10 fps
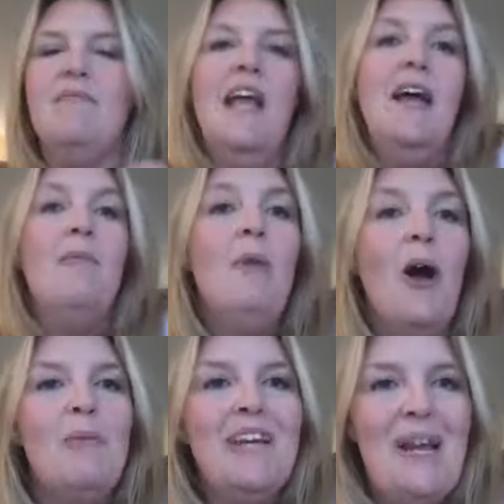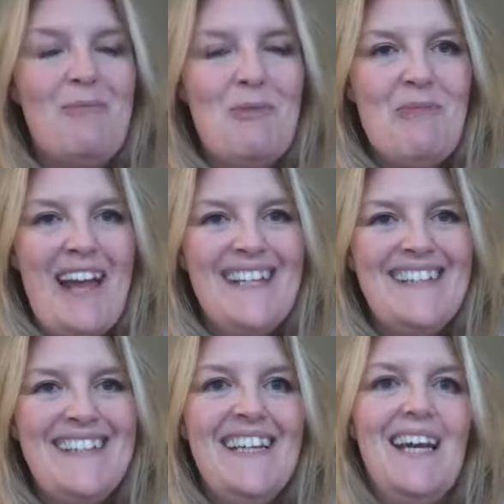I'm Colette Broomhead.
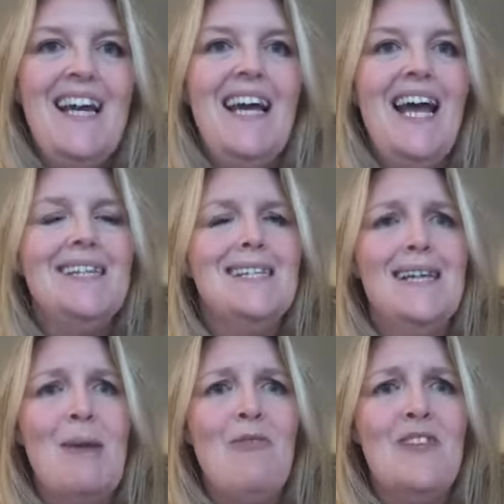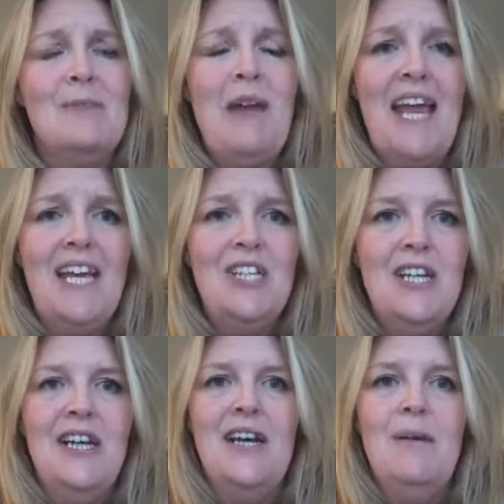As the name of this page
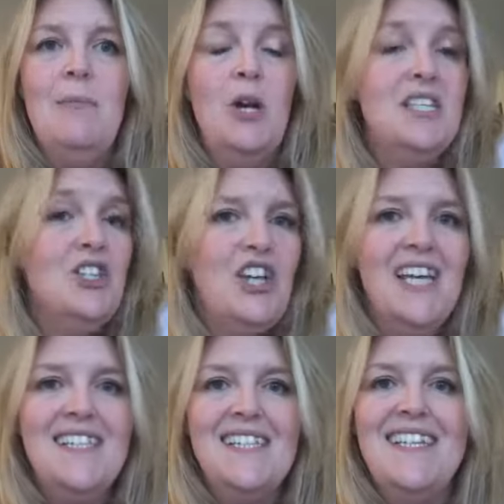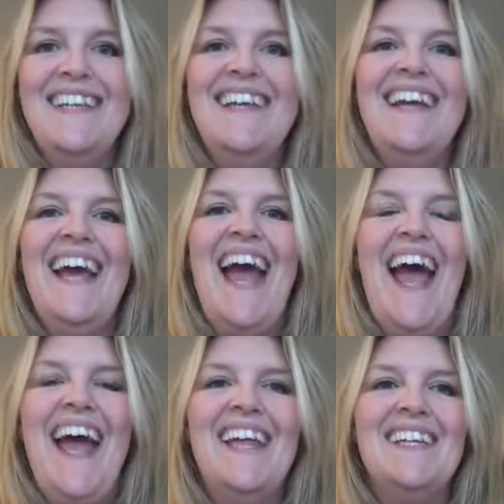might suggest.
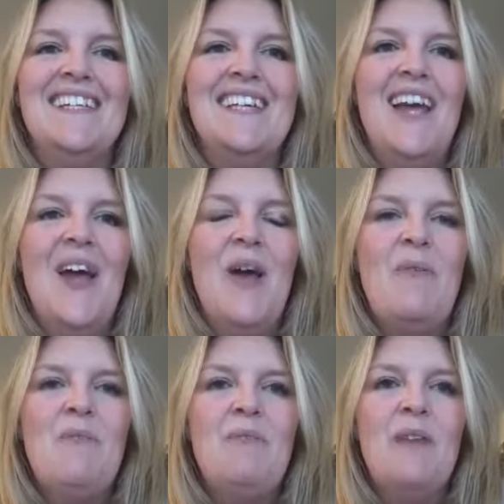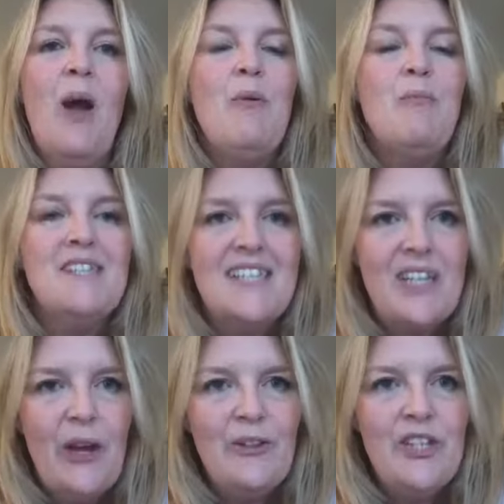And I'm a business
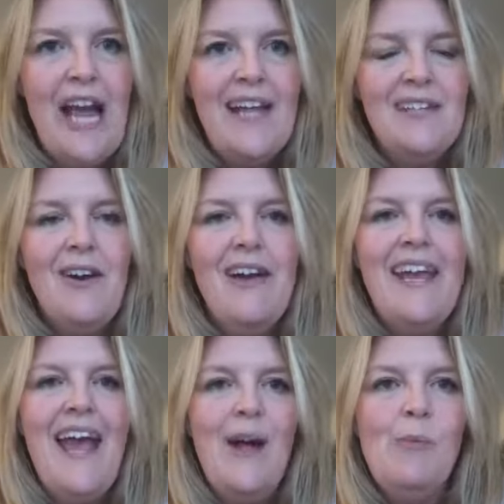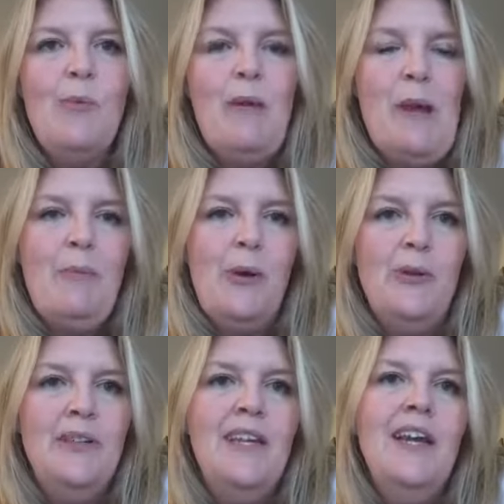coach, and I help
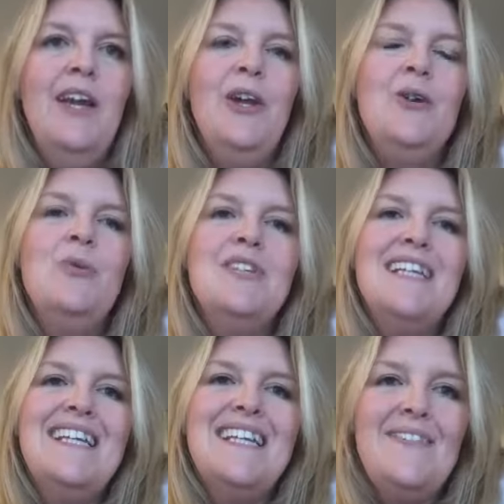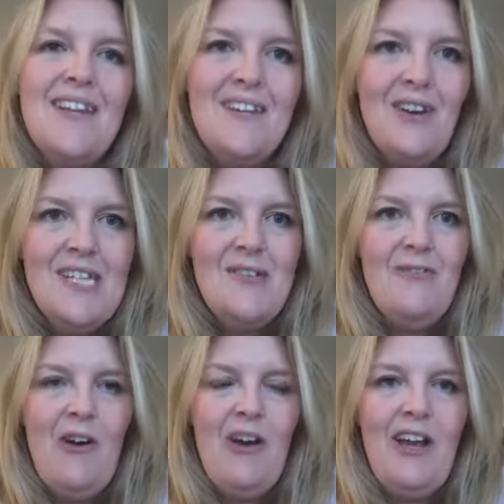people who want to leave their
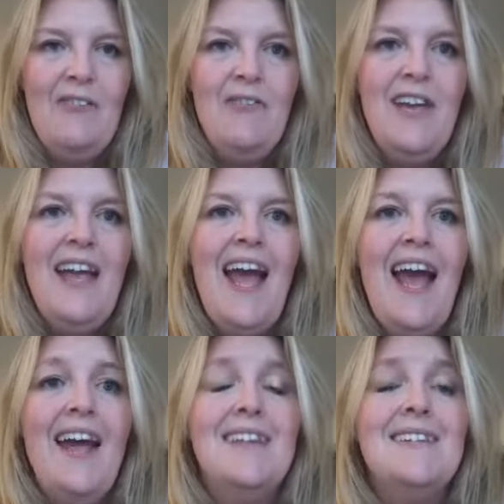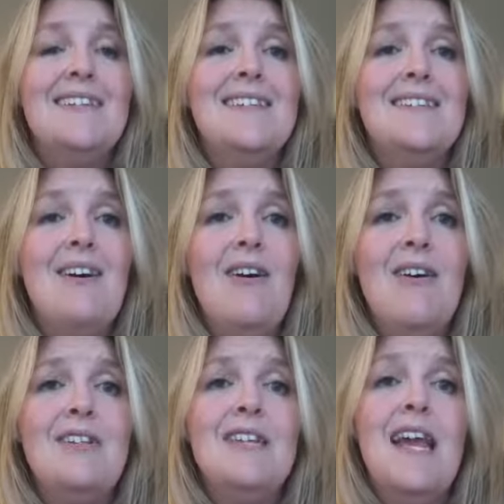9-to-5 and
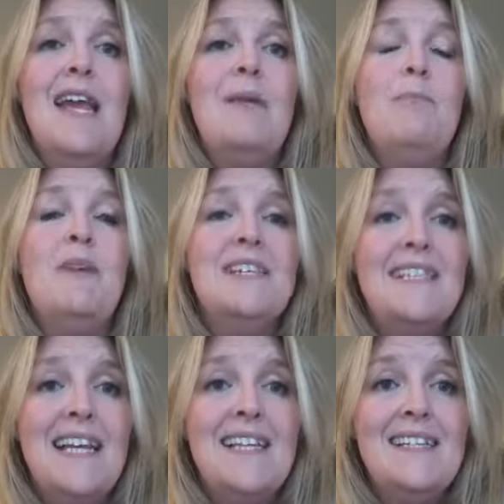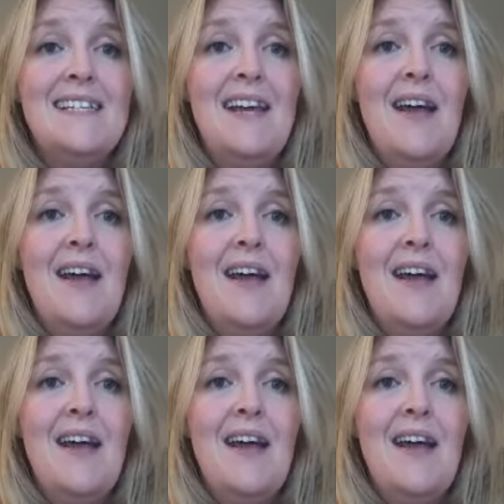start a business